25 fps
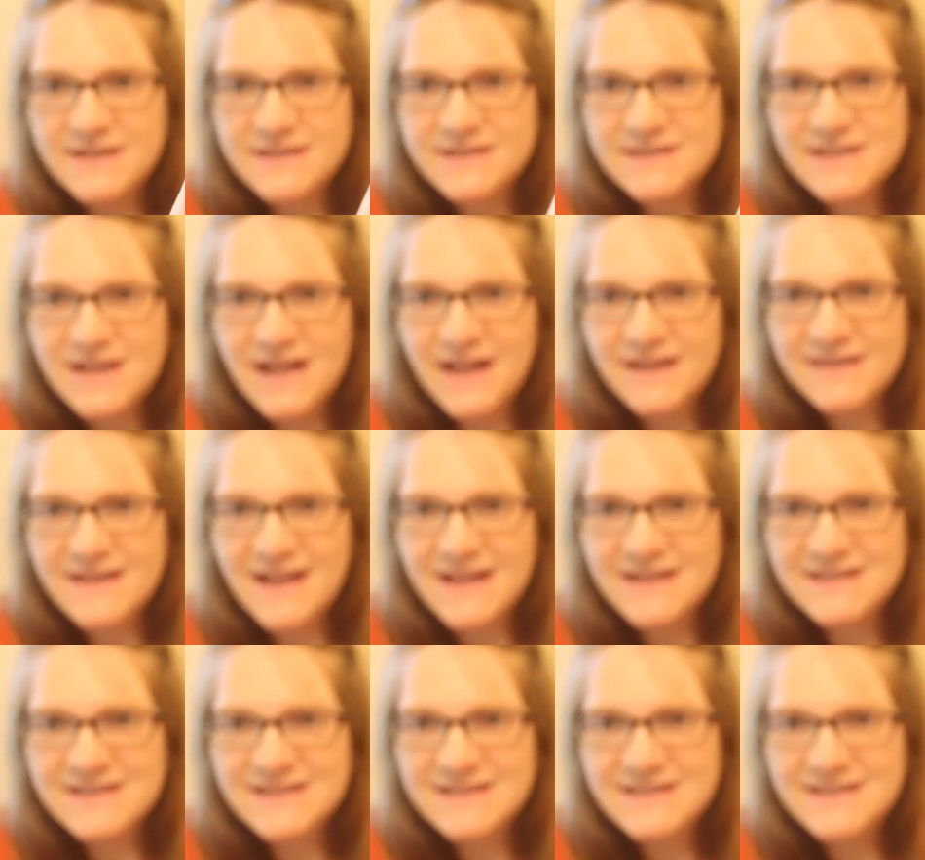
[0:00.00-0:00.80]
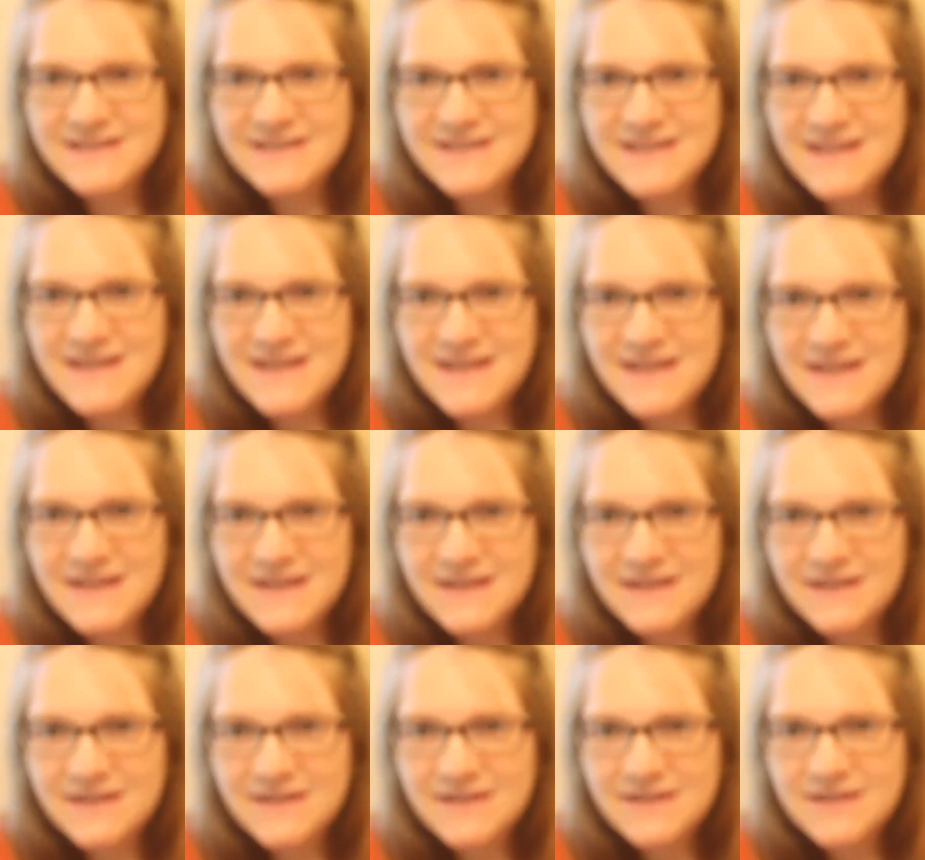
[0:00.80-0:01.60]
It's not that
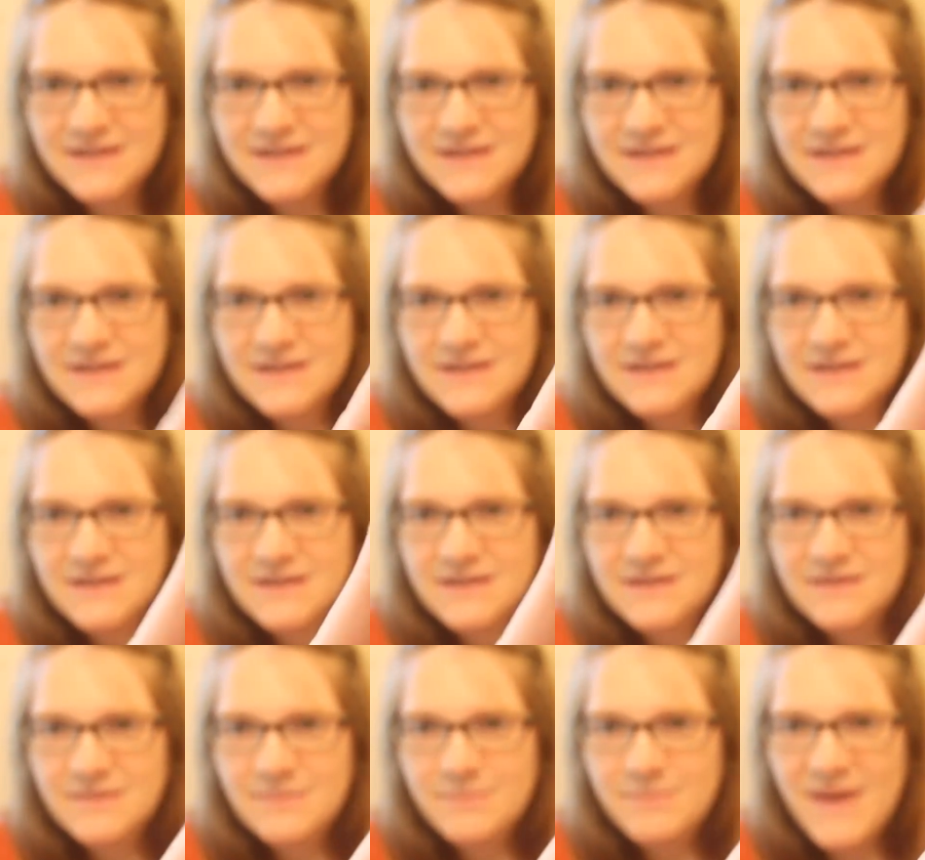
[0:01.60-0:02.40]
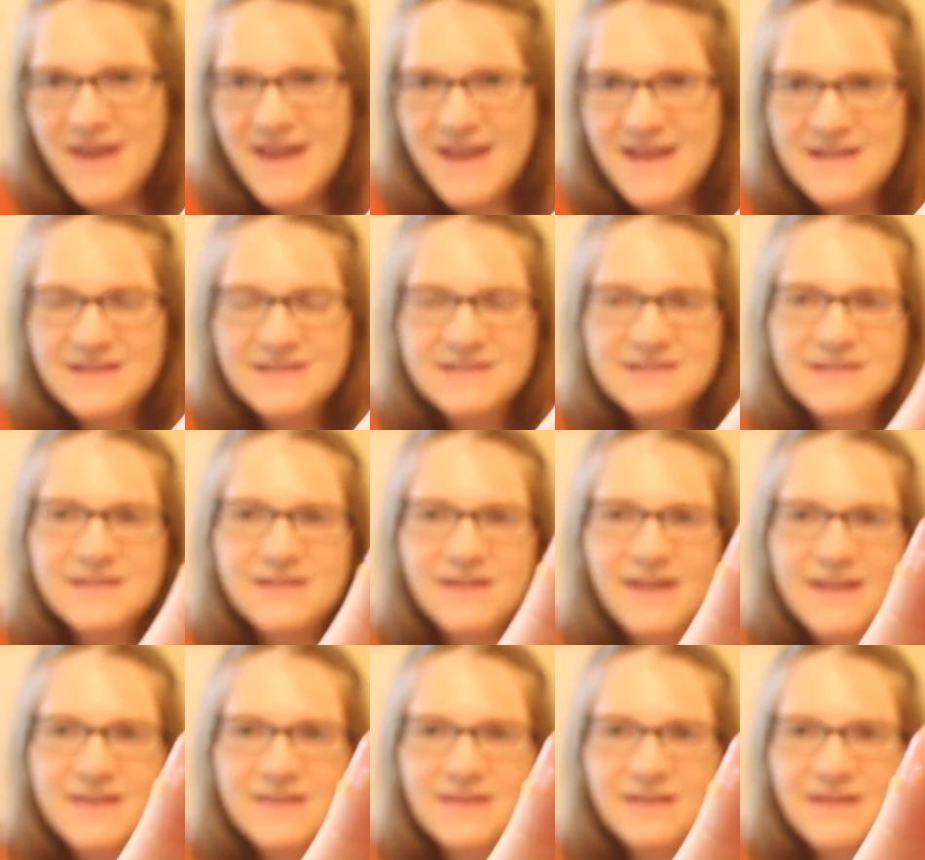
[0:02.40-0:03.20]
sticky paste
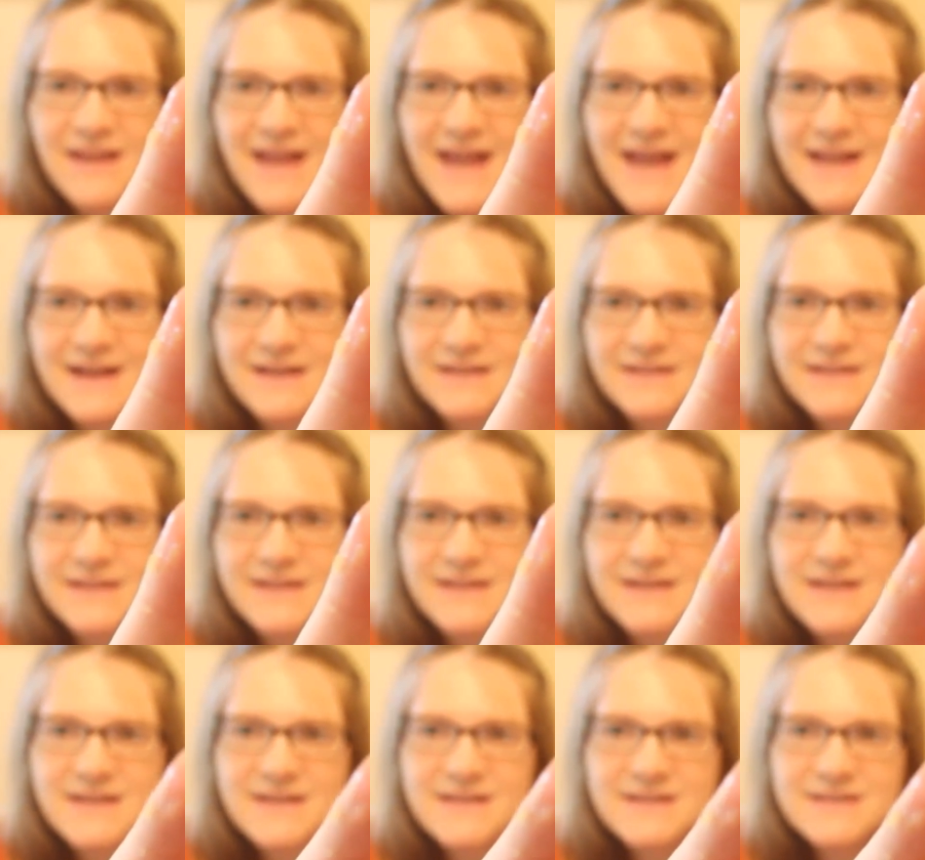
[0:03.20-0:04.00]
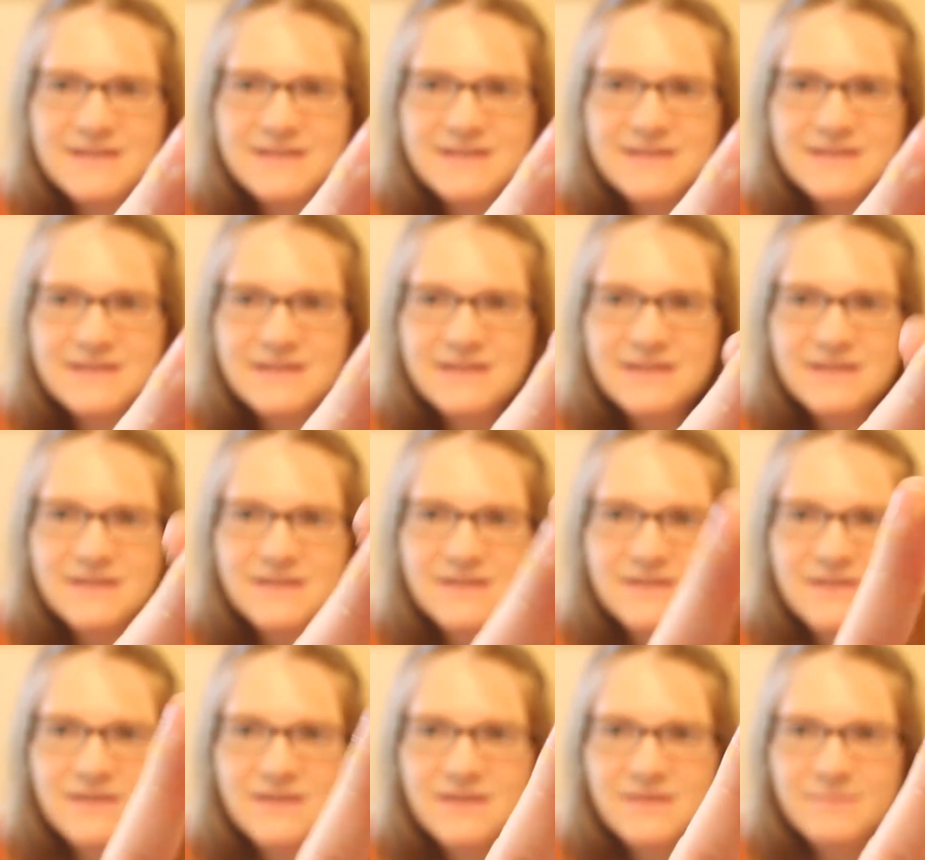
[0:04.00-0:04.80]
like the lanolin is,
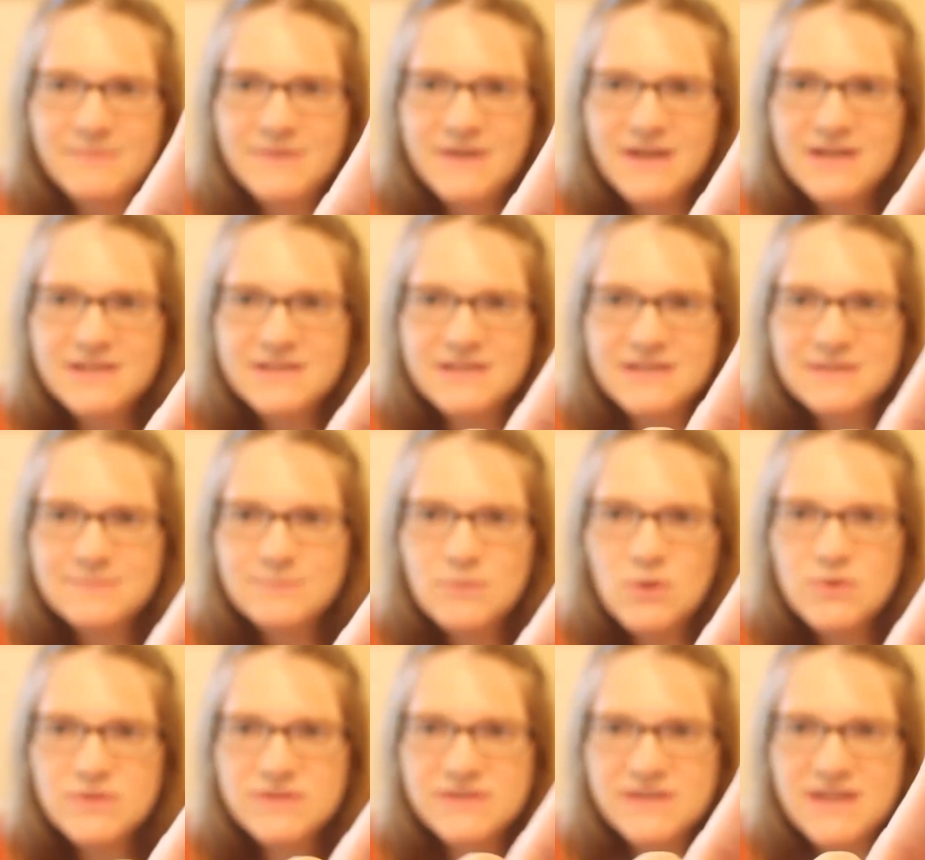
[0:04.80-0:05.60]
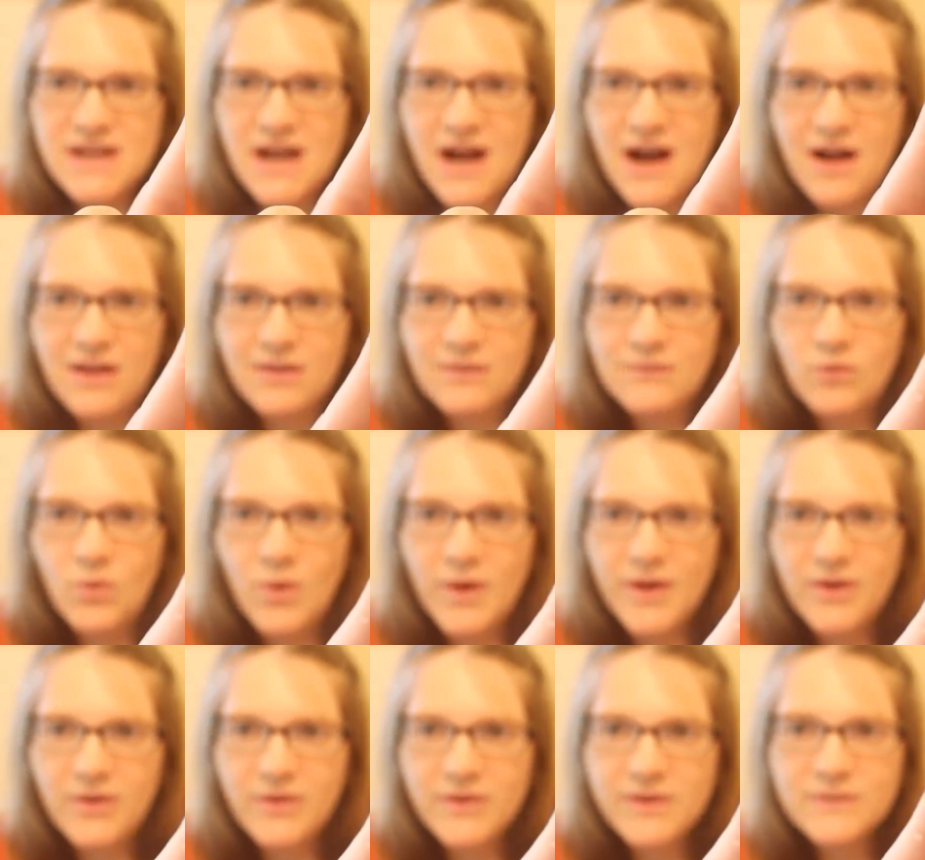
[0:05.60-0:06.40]
because it's mostly olive
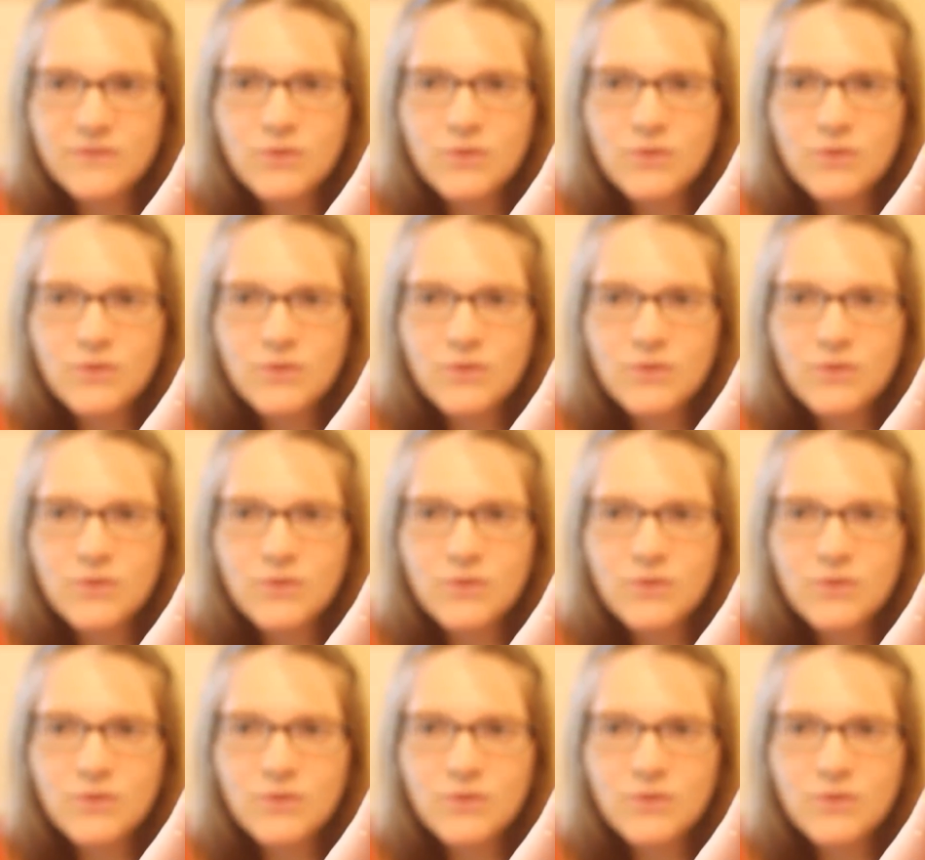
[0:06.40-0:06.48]
oil.